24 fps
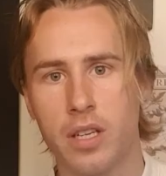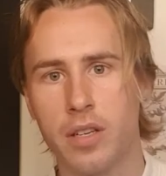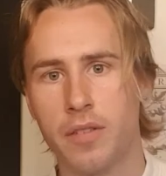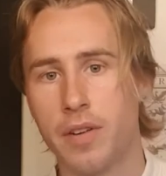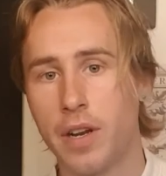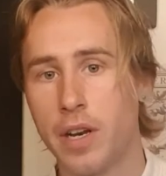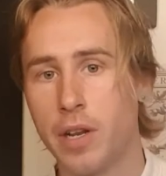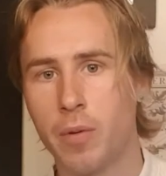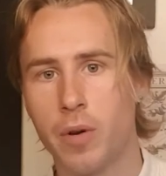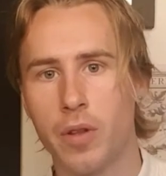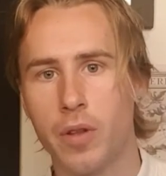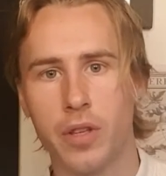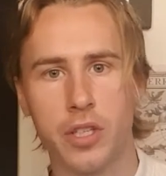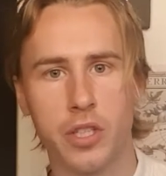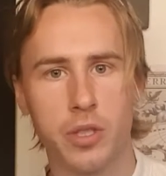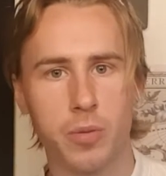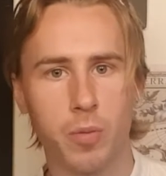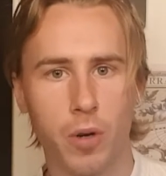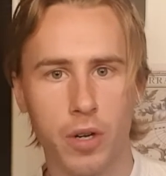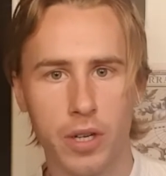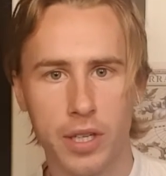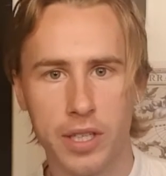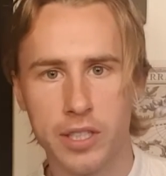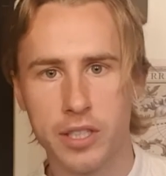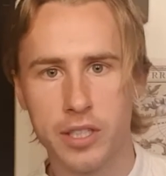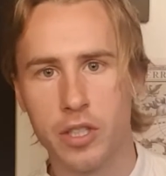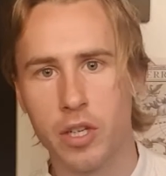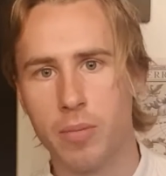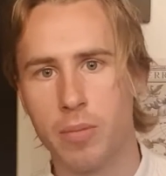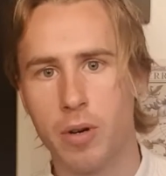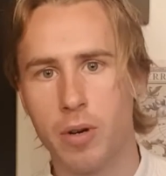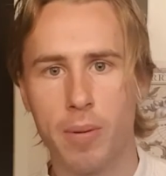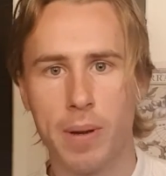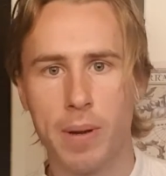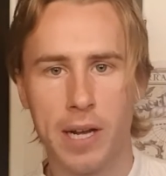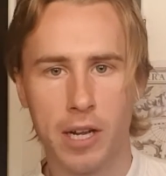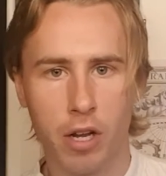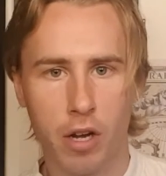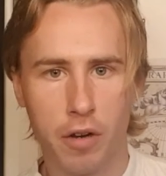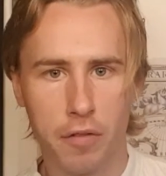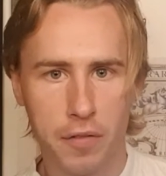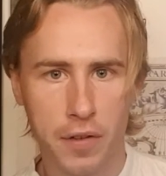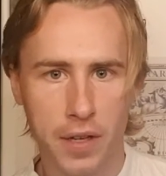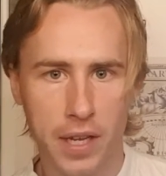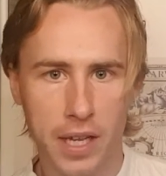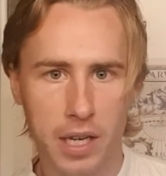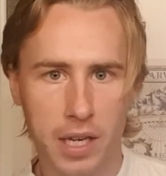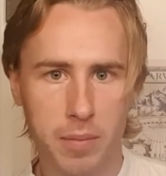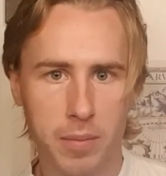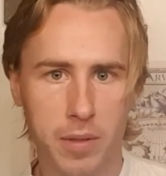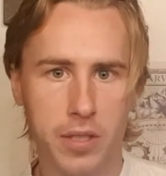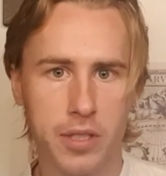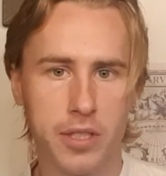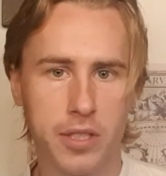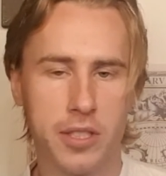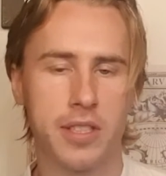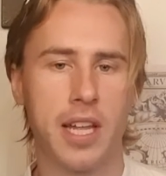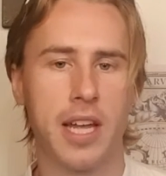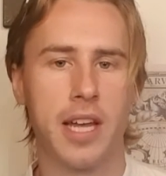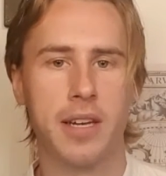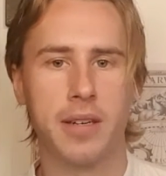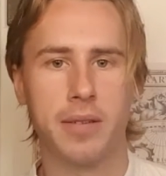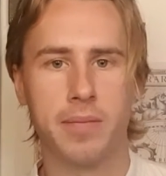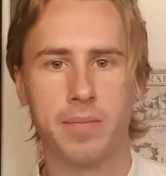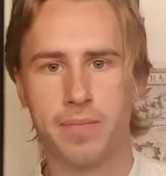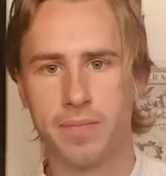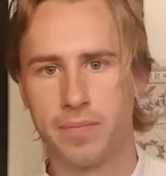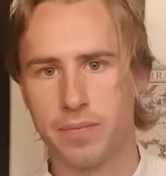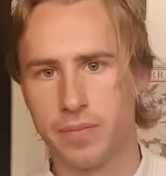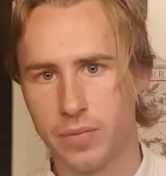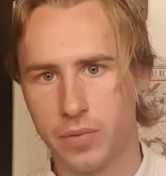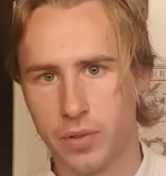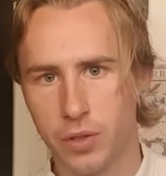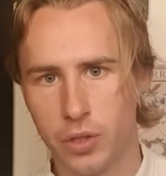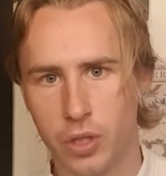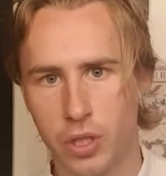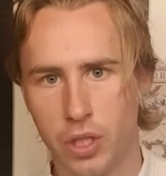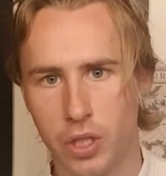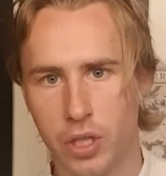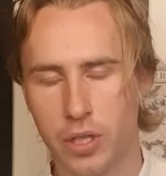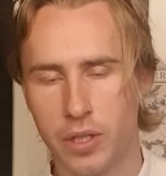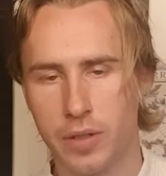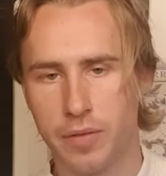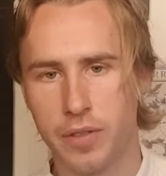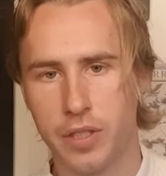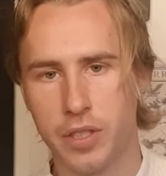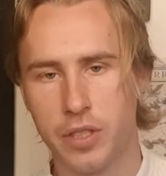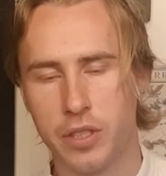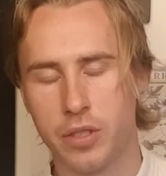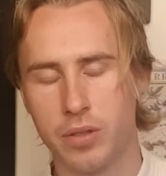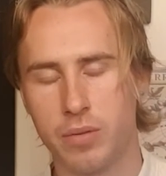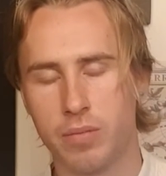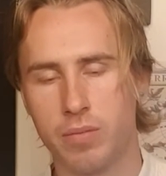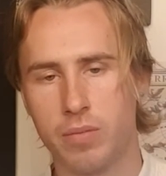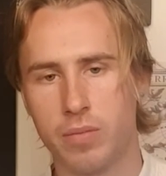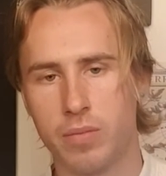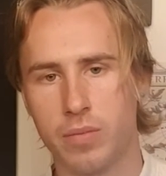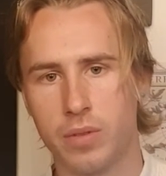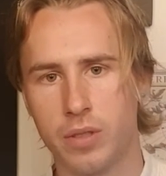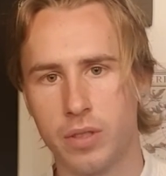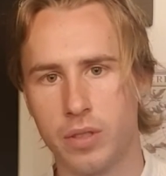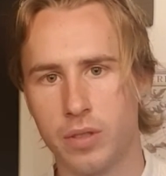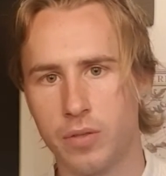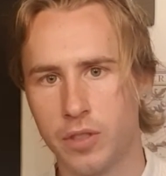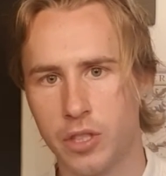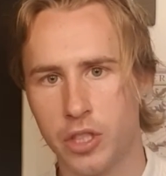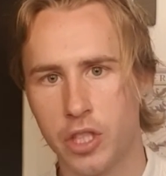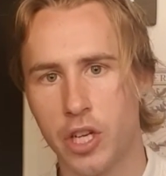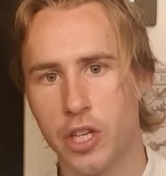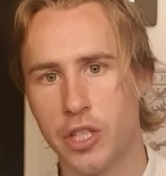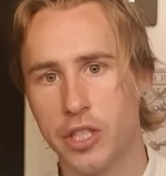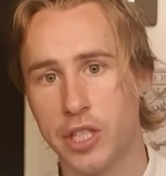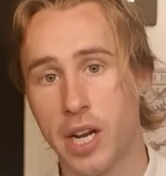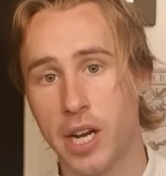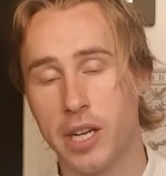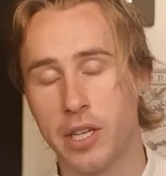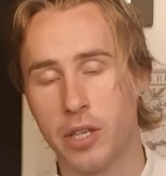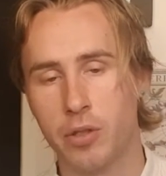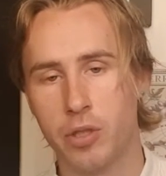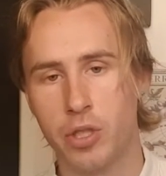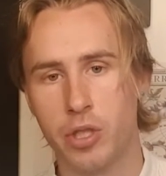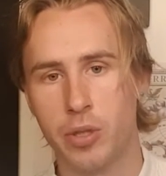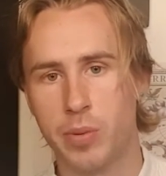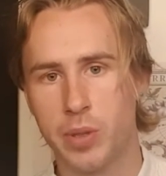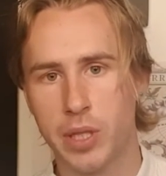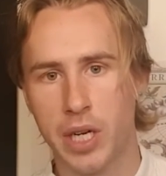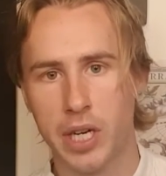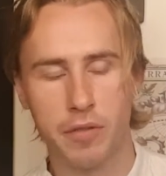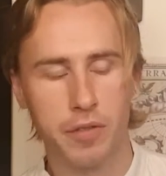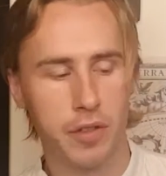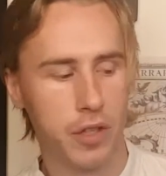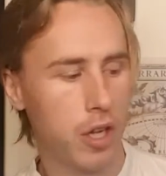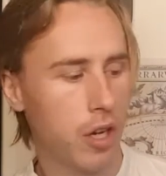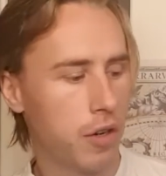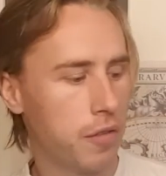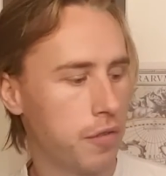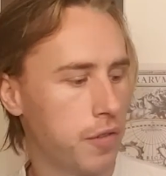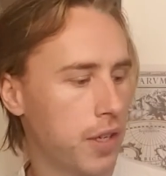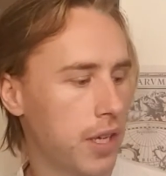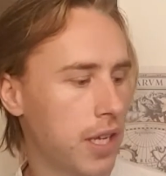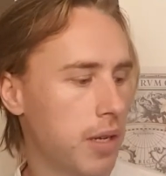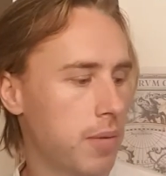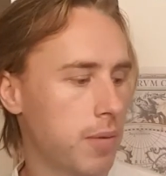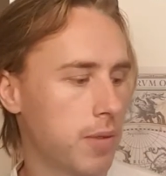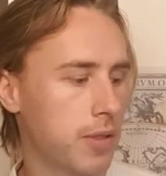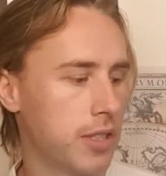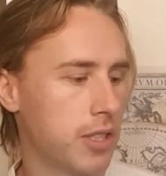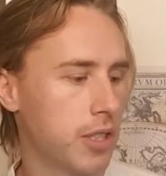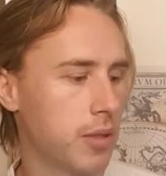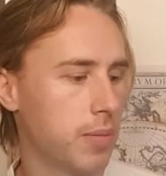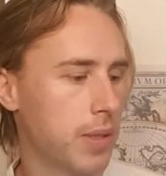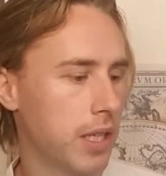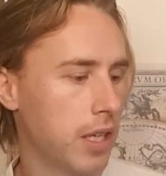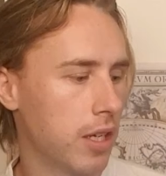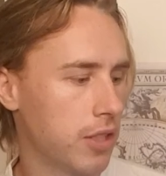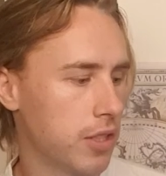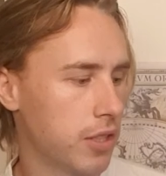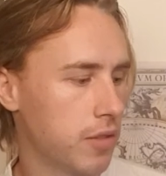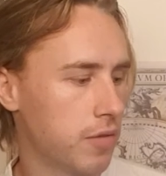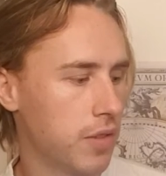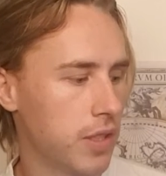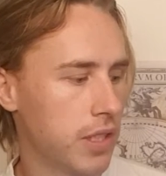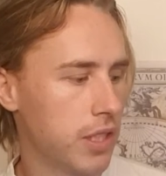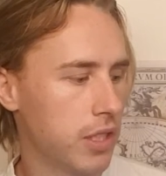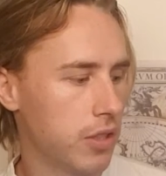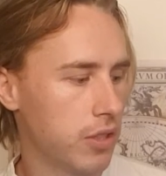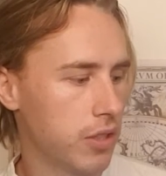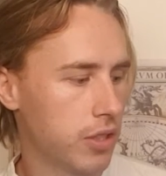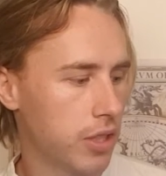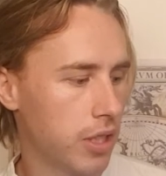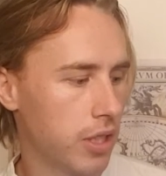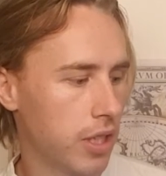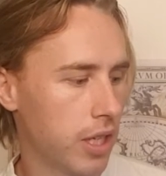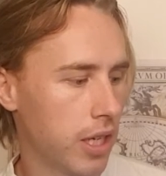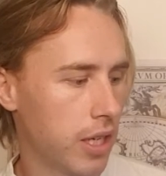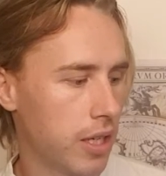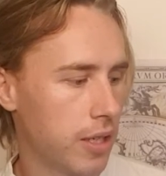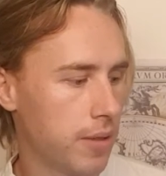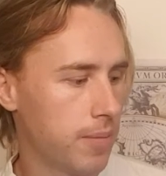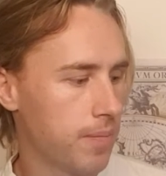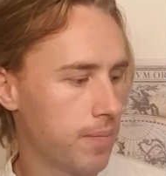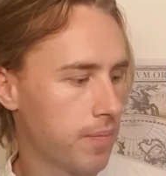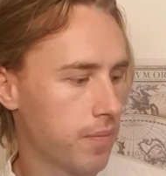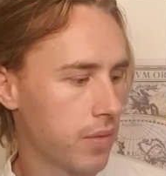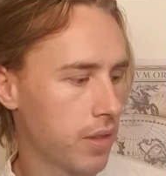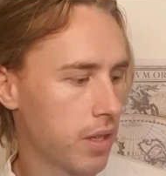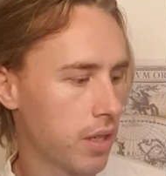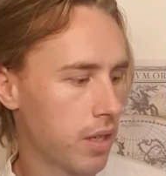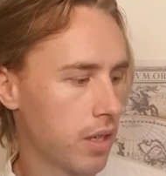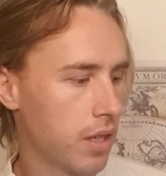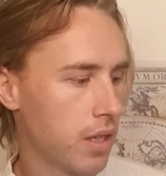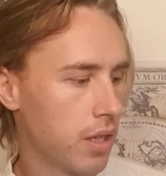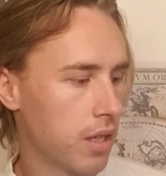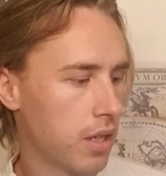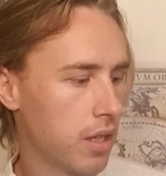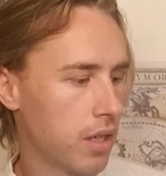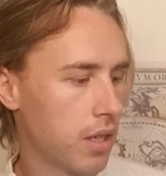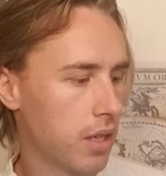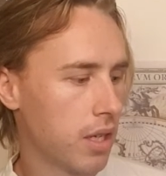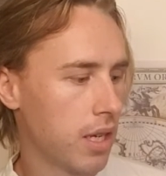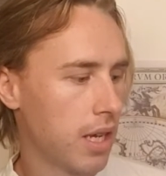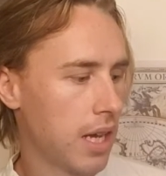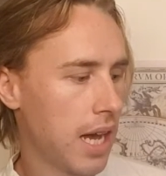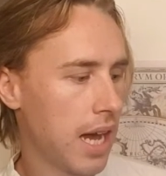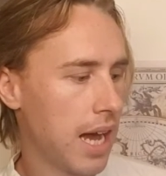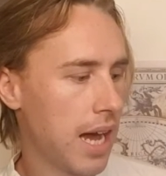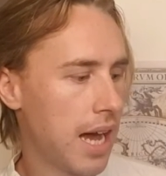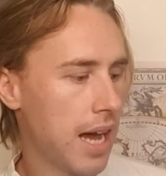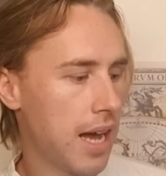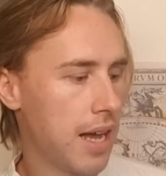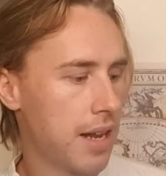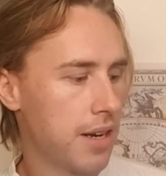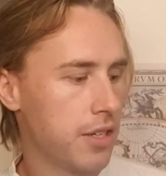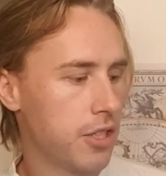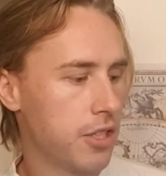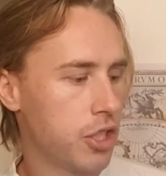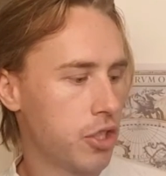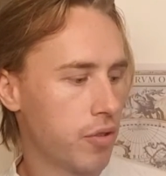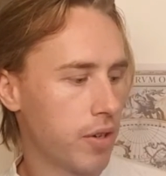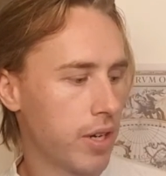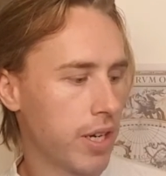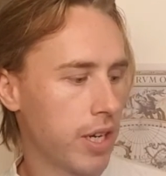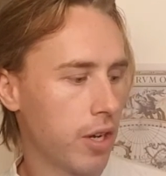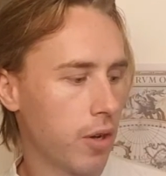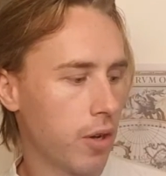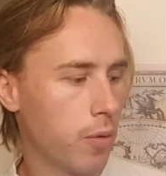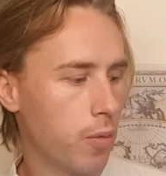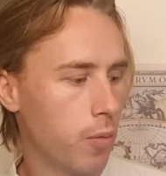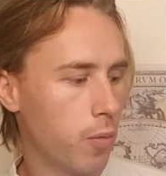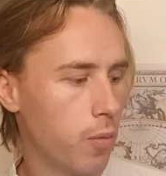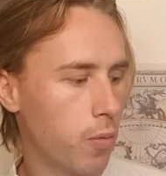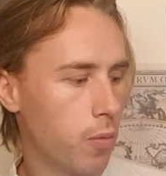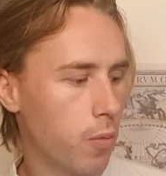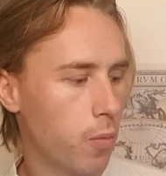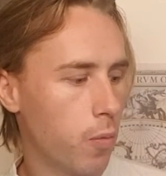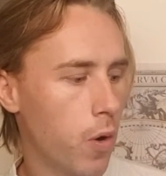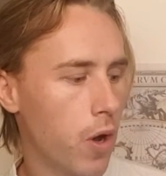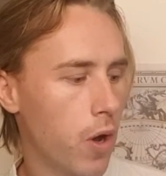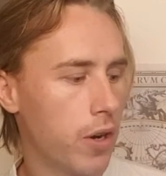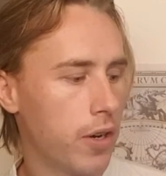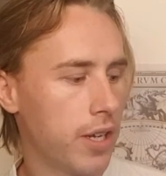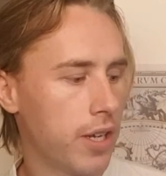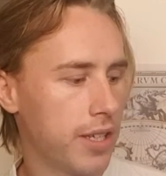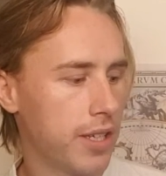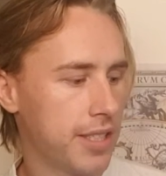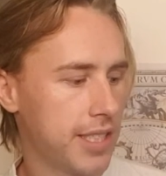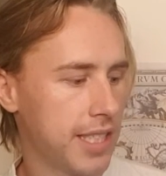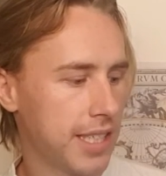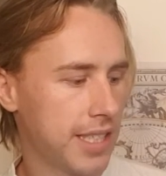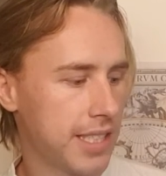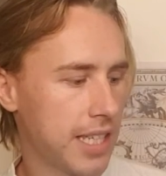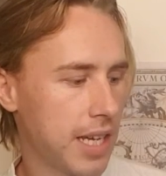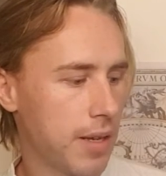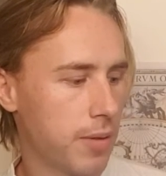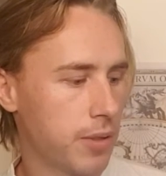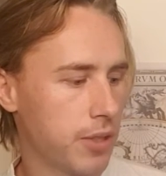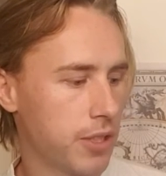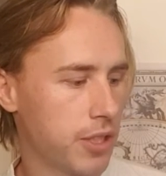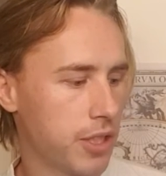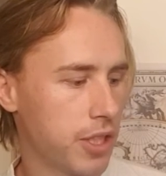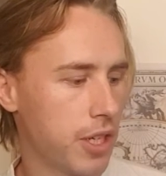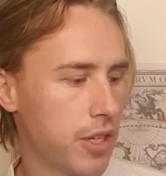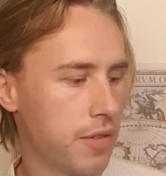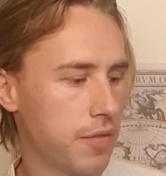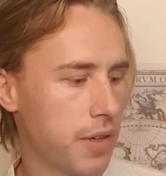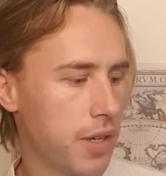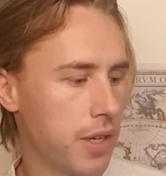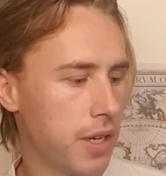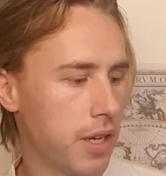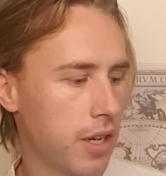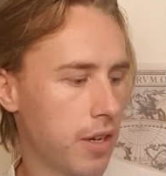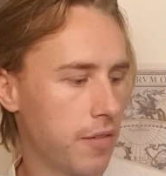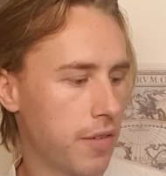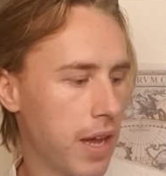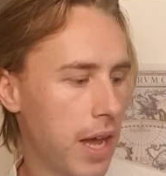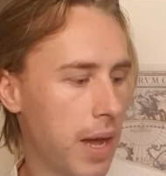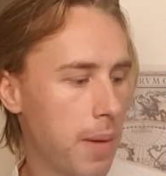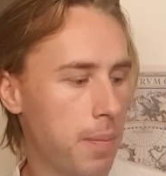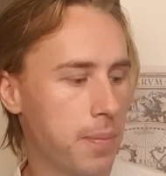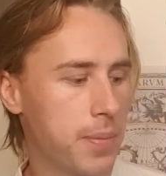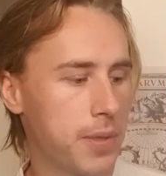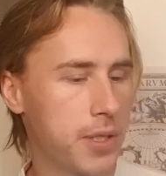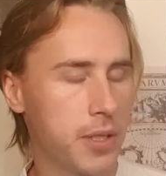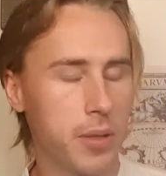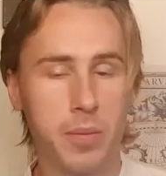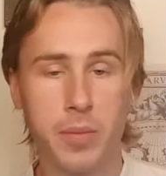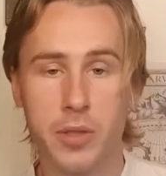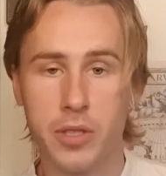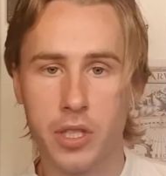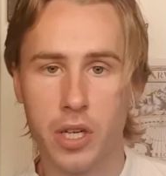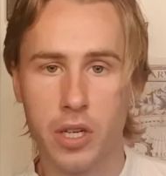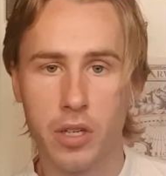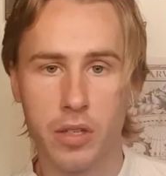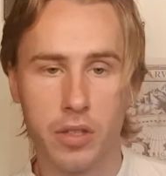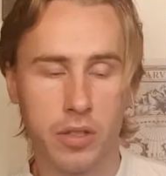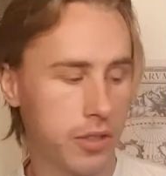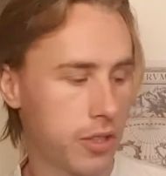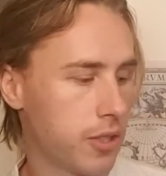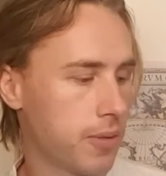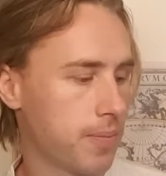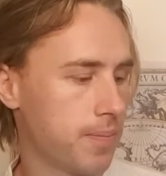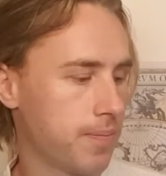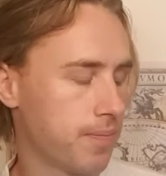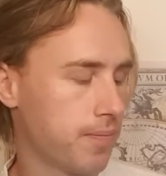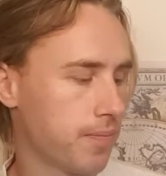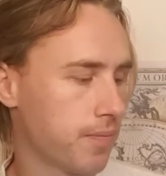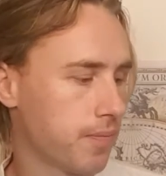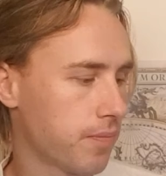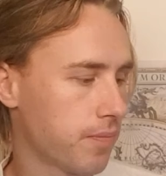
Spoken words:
For anyone that's wanting to know more about coffee enemas, then if you search our YouTube channel for coffee enemas, there'll be lots of videos on there. And drink 1 6-ounce serving of Epsom salts.